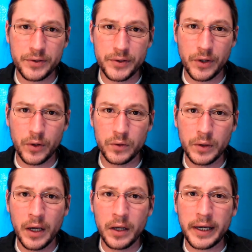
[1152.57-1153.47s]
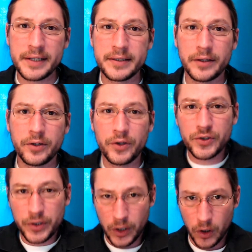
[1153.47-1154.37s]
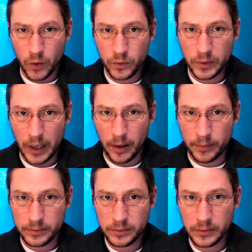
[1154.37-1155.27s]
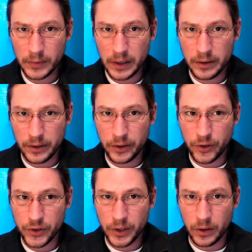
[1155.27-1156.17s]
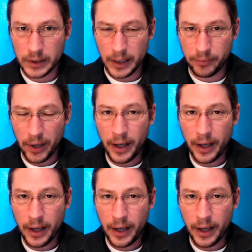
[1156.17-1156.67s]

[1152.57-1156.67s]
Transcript: So, like I said, they'll usually go limp